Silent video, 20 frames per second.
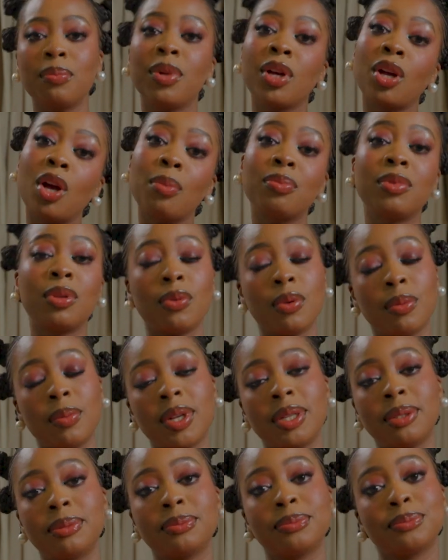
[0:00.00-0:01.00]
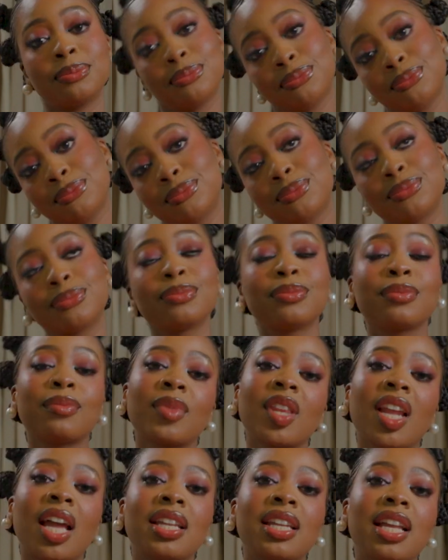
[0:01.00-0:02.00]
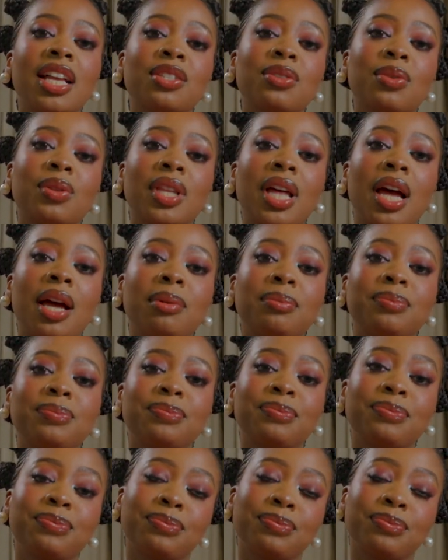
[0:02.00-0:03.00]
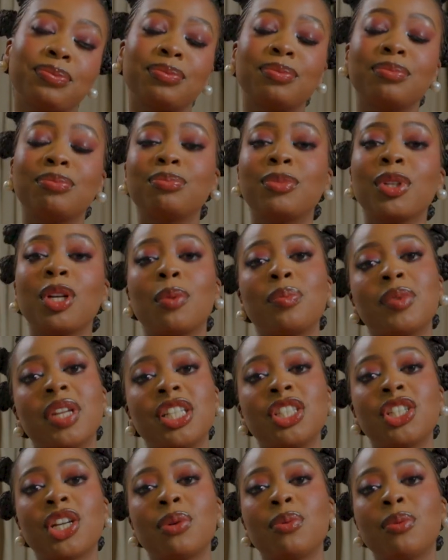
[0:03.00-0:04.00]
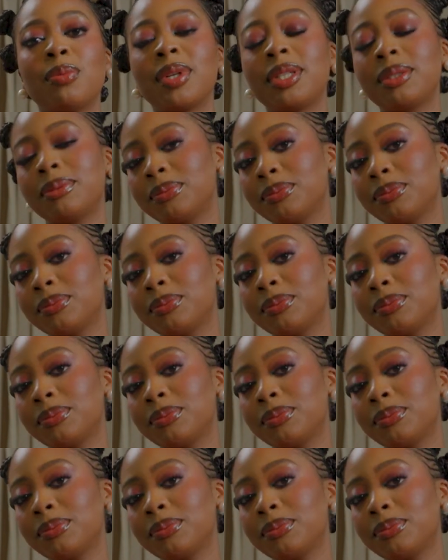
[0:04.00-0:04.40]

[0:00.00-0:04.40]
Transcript: Big up the women. And that's on that. Big up Nigerian women.